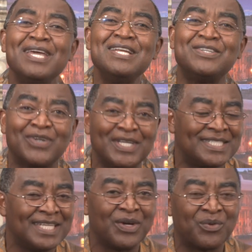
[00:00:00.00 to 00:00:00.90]

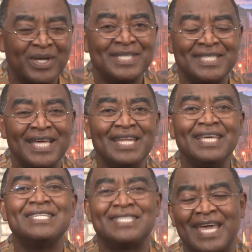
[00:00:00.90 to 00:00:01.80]
interesting question.
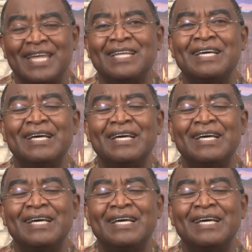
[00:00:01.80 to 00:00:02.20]
He said,